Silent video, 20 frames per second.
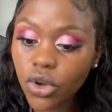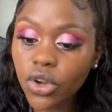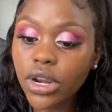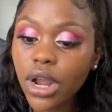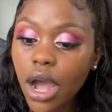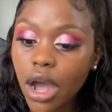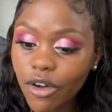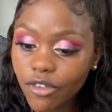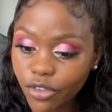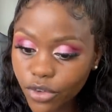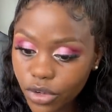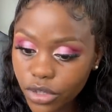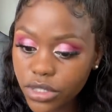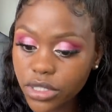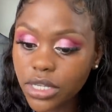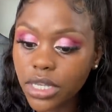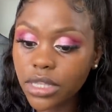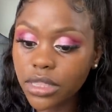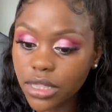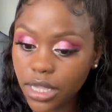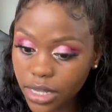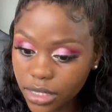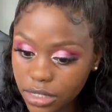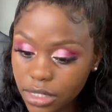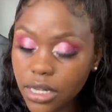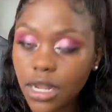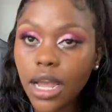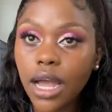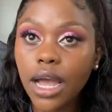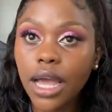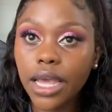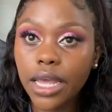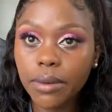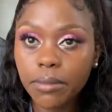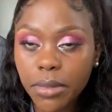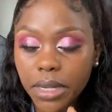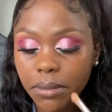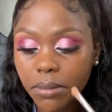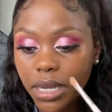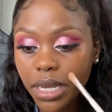on our first date that I had
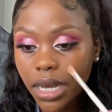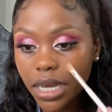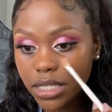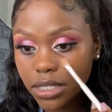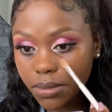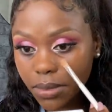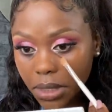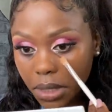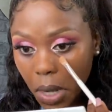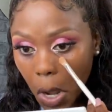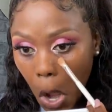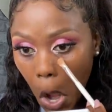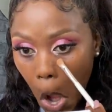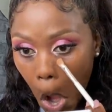met my husband.